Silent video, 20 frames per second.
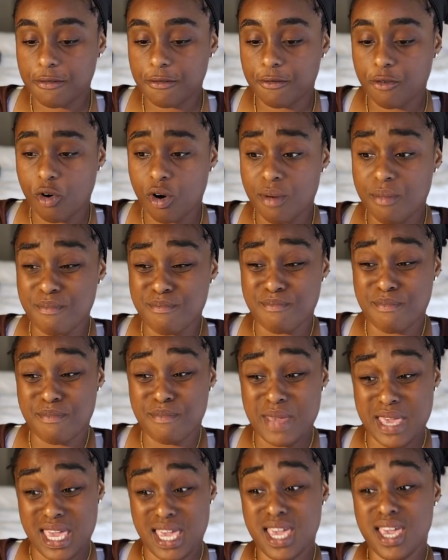for
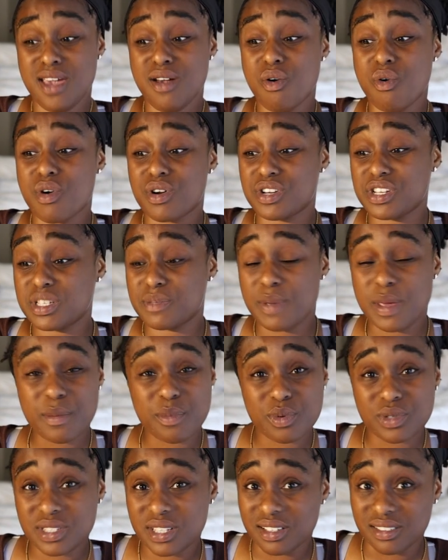me, or just
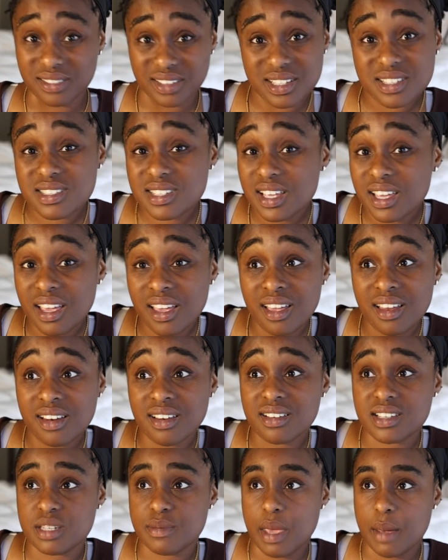people to
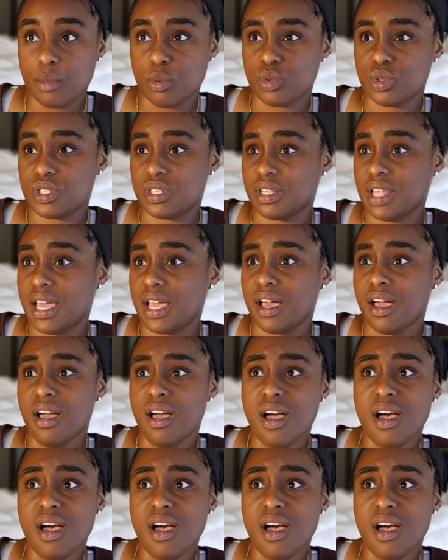listen, to be able to like